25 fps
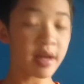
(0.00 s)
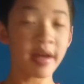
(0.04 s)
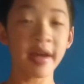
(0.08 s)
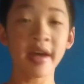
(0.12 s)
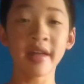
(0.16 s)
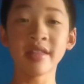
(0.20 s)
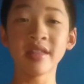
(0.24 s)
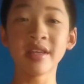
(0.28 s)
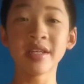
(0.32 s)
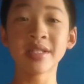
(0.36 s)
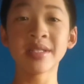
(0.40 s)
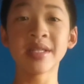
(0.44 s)

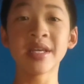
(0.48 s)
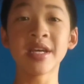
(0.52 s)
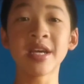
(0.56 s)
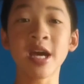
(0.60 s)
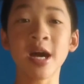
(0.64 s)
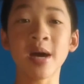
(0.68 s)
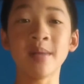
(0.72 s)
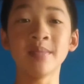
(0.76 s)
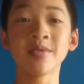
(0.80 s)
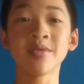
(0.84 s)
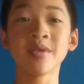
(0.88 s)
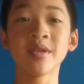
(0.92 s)
And this thing
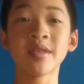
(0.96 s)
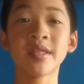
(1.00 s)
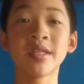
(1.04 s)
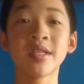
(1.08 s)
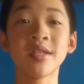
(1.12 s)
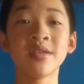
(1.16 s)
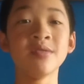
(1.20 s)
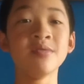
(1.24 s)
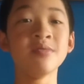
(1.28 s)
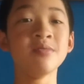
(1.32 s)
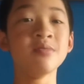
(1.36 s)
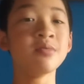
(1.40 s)
comes
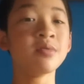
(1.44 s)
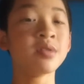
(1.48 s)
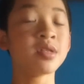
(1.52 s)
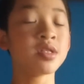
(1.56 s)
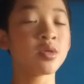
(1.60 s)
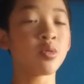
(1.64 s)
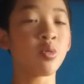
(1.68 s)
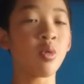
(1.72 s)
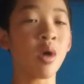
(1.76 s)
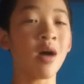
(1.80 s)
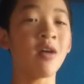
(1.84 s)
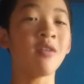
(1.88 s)
with 2
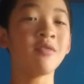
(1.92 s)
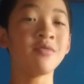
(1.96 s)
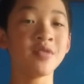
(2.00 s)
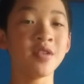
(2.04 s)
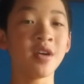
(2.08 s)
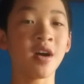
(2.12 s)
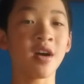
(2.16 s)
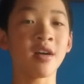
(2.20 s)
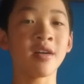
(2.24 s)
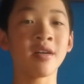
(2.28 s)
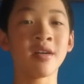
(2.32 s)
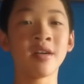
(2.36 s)
12
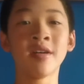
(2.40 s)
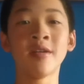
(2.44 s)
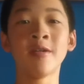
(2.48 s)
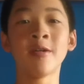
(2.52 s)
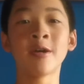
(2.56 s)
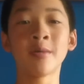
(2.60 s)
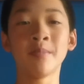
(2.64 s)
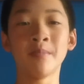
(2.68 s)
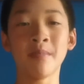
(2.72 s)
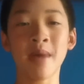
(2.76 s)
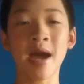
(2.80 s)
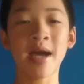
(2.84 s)
dart
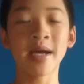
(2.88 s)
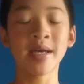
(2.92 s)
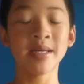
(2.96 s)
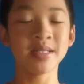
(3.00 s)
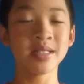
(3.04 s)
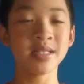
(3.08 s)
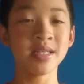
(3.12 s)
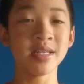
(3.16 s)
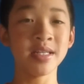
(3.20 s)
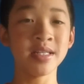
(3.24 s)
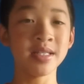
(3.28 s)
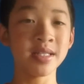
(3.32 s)

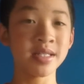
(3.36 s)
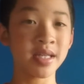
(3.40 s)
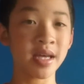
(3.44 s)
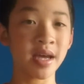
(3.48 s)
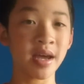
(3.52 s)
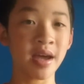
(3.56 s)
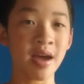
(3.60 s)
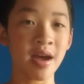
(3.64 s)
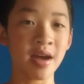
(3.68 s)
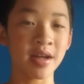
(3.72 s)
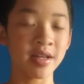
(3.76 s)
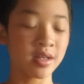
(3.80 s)
magazines
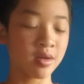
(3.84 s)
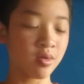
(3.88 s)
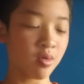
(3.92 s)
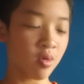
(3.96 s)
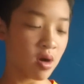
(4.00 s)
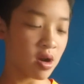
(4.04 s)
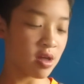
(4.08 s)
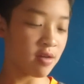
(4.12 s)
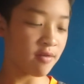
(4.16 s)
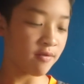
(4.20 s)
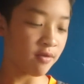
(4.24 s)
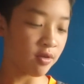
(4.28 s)
and
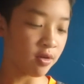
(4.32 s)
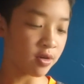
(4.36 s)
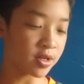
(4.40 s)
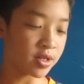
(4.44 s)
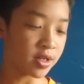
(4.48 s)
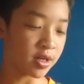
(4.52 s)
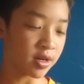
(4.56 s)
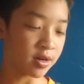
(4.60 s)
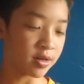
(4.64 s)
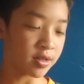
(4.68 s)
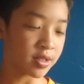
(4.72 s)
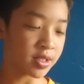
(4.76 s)
24
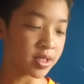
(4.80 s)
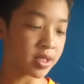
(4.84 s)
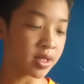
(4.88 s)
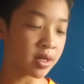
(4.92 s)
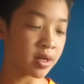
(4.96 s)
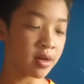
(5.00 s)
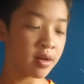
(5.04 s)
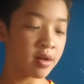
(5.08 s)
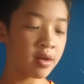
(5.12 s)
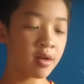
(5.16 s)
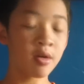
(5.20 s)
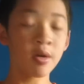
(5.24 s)
darts,
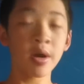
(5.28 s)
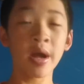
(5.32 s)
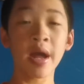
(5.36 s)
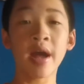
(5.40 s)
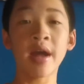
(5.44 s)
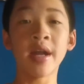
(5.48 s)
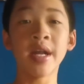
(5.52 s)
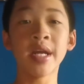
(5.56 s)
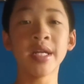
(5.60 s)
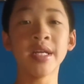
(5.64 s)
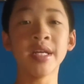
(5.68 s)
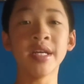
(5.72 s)

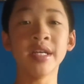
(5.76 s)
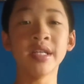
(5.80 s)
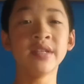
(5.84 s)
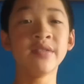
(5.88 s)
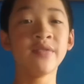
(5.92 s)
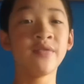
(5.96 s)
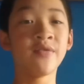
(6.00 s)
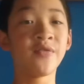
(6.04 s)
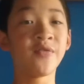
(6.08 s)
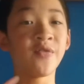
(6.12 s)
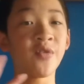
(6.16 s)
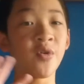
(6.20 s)
and it
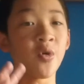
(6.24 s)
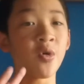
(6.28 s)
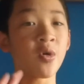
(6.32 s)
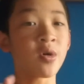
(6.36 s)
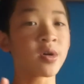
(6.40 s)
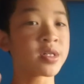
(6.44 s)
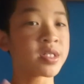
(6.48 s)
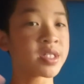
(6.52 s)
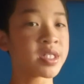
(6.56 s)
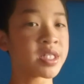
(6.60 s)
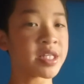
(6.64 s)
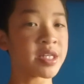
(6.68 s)
needs
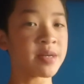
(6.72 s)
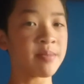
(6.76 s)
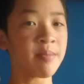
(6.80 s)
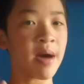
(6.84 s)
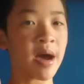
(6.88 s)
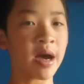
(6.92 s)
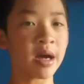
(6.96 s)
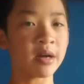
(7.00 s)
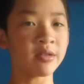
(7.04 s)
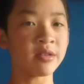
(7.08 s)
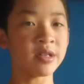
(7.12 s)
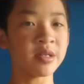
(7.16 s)
4 C
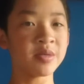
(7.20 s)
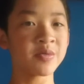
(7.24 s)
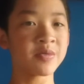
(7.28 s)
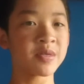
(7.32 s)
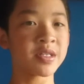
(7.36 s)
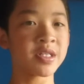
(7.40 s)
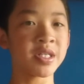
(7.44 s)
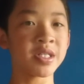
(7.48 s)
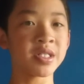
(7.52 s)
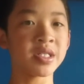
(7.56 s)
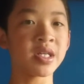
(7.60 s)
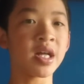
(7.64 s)
batteries,
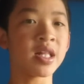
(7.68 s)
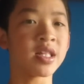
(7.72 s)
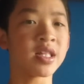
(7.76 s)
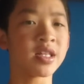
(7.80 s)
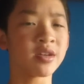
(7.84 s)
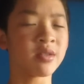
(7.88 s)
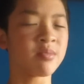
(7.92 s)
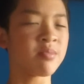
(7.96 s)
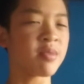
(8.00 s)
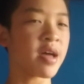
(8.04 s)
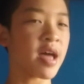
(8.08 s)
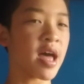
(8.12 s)
which is a
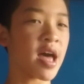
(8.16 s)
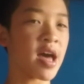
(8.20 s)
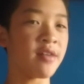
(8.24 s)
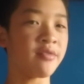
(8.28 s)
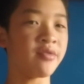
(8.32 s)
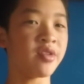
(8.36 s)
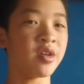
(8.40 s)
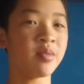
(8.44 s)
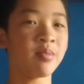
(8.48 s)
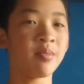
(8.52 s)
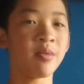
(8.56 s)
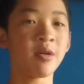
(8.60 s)
little bit
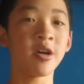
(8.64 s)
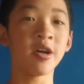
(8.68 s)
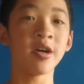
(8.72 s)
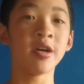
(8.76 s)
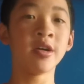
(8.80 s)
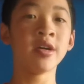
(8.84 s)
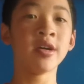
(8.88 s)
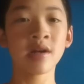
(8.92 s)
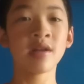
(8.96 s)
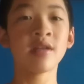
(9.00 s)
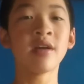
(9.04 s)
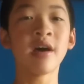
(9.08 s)
heavy, but
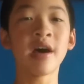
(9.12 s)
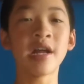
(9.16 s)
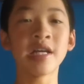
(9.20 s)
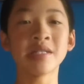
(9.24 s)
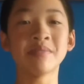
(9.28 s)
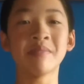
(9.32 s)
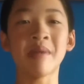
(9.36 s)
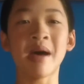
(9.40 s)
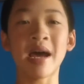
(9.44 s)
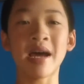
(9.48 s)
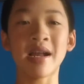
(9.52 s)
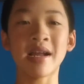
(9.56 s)
not
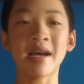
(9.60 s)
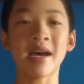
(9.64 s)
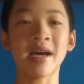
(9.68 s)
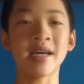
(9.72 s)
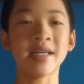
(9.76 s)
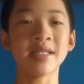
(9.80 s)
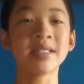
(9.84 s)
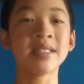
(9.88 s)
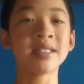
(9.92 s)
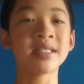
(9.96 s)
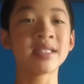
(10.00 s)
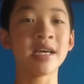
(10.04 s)
as bad
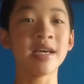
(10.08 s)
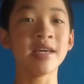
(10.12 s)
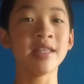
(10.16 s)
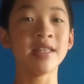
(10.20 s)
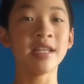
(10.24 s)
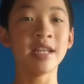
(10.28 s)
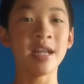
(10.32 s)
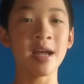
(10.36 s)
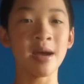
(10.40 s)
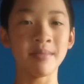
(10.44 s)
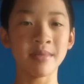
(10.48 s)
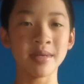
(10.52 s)
as, say,
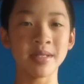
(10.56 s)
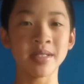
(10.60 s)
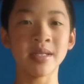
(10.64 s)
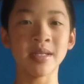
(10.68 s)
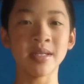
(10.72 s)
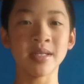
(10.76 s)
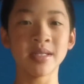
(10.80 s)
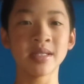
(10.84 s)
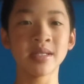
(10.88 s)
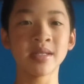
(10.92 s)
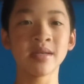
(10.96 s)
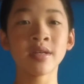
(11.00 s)
the
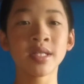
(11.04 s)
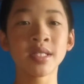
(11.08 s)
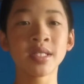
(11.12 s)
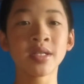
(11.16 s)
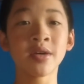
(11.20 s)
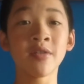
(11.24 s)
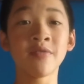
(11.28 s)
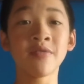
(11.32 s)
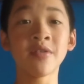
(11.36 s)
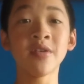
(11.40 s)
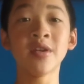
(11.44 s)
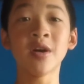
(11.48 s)
Nemesis.
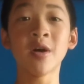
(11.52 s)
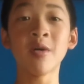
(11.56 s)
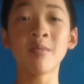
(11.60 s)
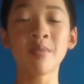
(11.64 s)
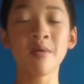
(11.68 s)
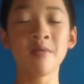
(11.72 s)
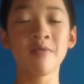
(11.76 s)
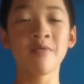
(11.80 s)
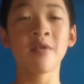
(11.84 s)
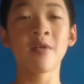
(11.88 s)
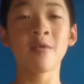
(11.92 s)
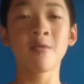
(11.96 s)
So if you don't
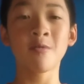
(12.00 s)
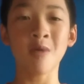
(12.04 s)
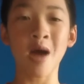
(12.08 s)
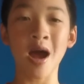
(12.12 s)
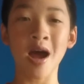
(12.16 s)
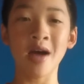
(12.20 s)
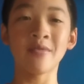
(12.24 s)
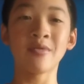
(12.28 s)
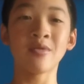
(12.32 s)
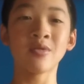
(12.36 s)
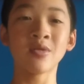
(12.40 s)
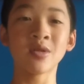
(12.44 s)
prefer
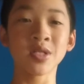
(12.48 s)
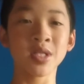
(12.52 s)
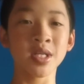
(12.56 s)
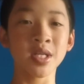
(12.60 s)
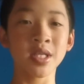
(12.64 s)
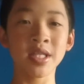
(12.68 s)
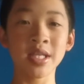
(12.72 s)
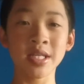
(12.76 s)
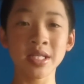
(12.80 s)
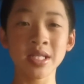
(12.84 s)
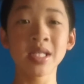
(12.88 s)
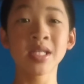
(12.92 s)

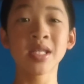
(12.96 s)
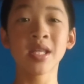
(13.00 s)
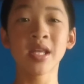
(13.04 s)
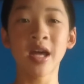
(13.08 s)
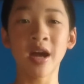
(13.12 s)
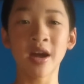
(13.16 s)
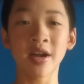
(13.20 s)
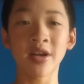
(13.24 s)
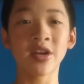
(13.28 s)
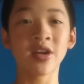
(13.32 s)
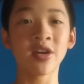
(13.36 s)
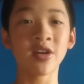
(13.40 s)
Rivals, this is the
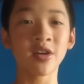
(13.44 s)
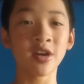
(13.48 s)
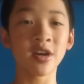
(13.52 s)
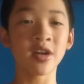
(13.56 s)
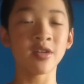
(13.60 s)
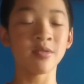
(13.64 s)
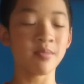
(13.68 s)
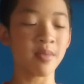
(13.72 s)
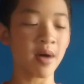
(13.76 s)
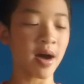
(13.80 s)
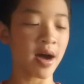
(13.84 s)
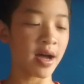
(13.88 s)
gun you're
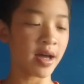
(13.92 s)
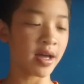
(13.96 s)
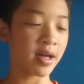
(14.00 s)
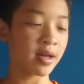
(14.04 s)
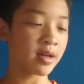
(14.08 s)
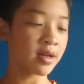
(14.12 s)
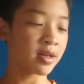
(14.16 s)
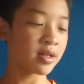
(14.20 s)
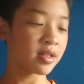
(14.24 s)
gonna buy.